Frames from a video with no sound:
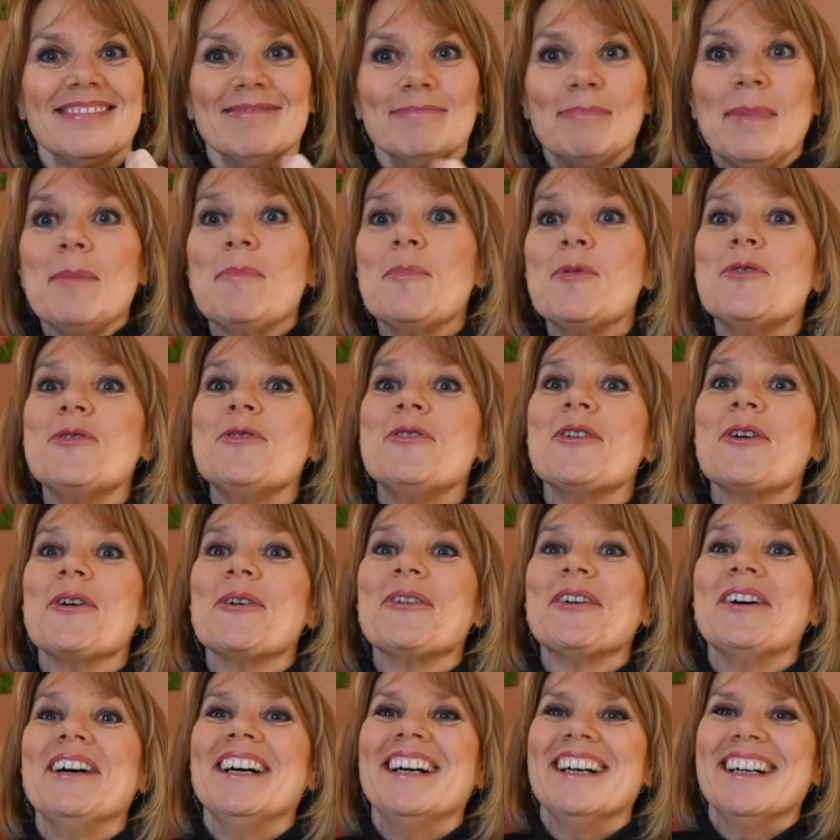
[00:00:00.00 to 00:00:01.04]
Mi
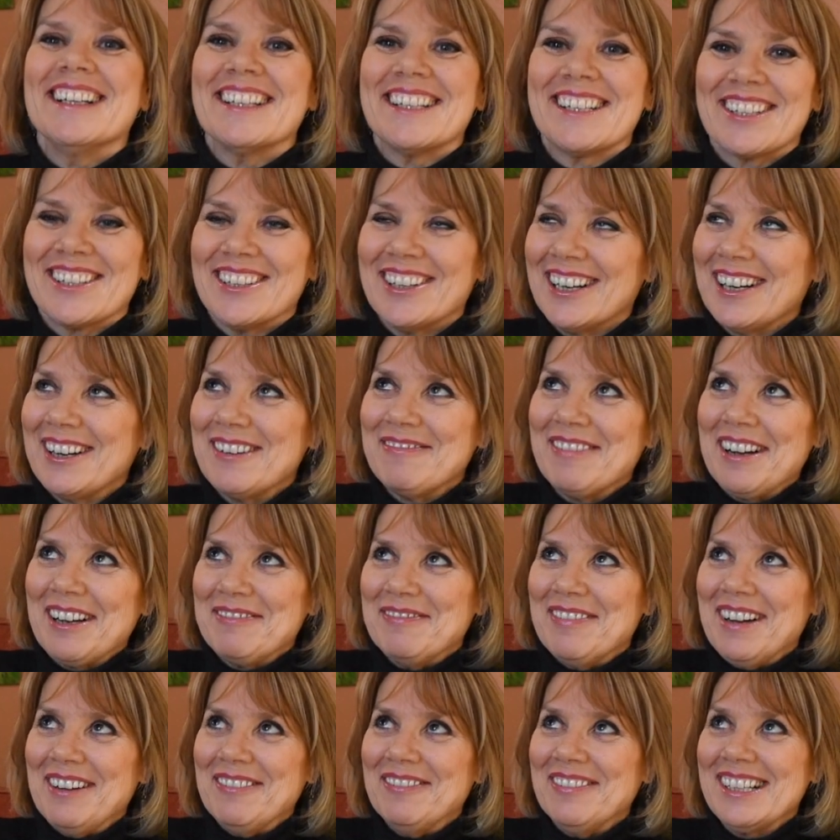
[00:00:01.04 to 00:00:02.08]
Mundo. Sorry, my
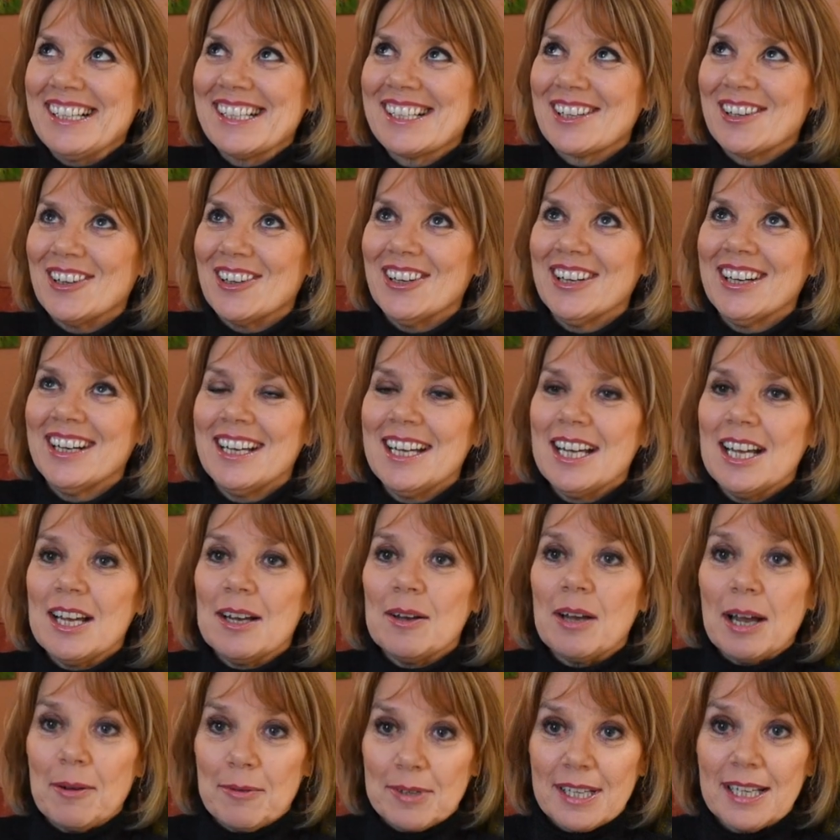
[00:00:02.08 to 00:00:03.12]
memory's gone.
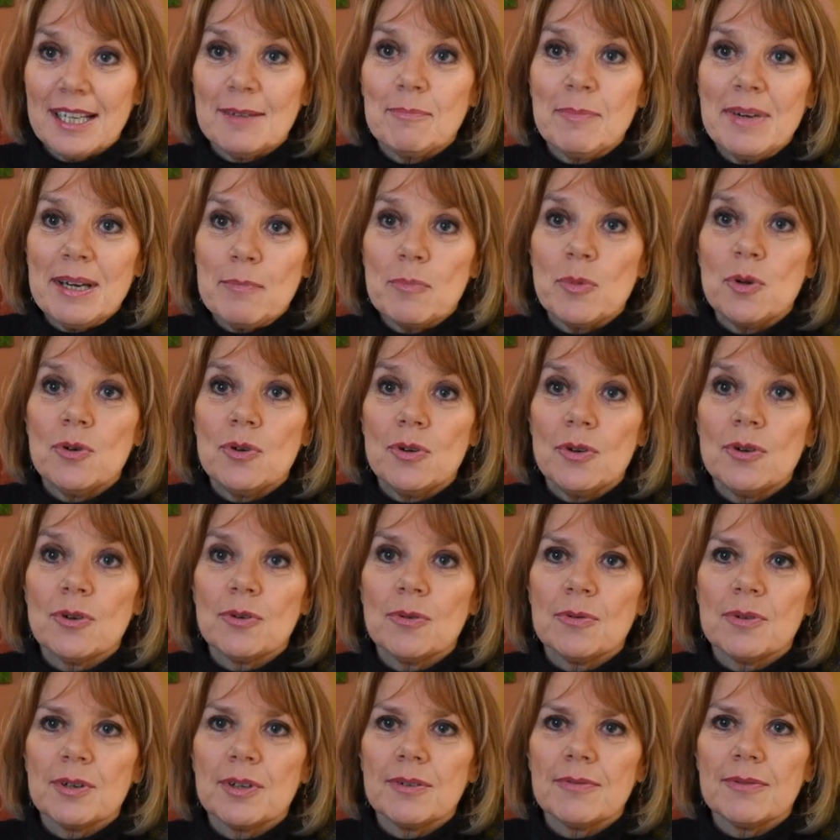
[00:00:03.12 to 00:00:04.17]
I was in Mi
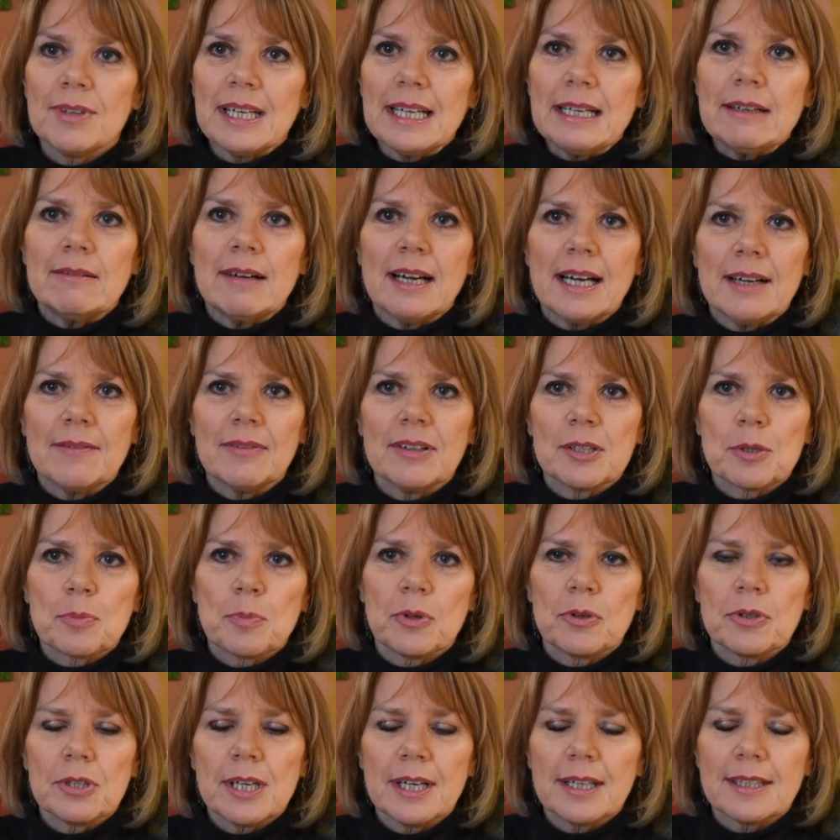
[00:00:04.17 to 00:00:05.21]
Mundo, one of the Arrivals
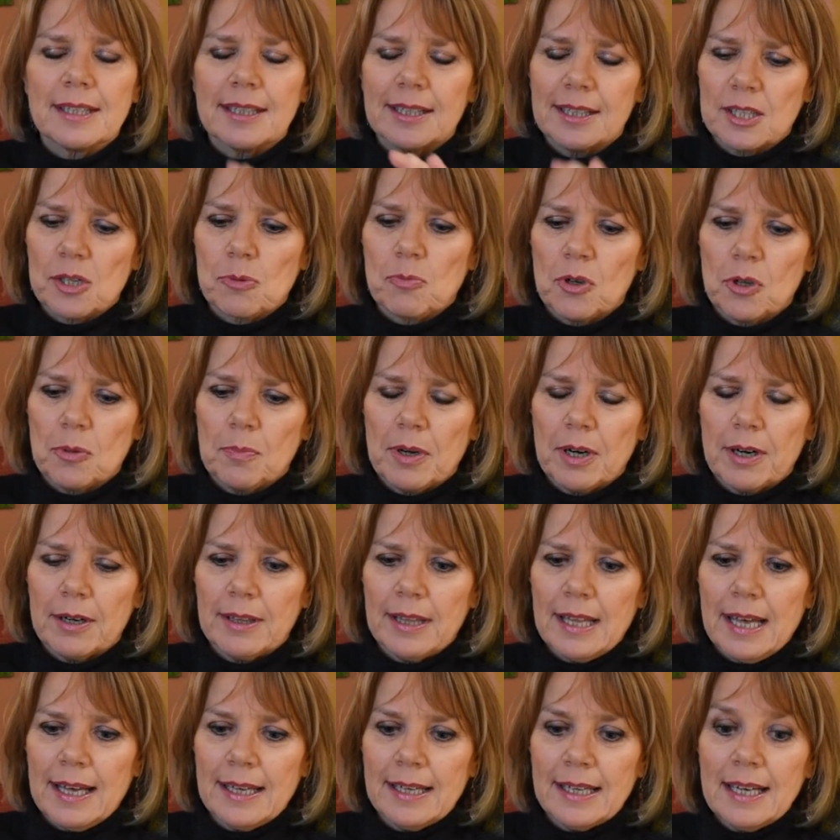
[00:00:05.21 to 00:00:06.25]
project, had a small part
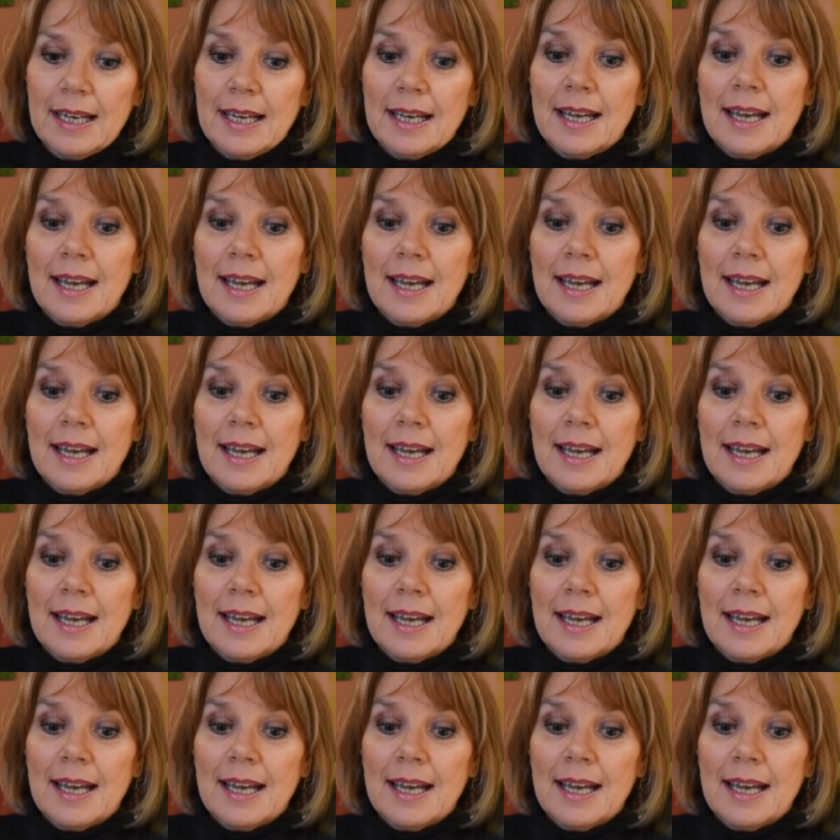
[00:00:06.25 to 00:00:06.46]
in that.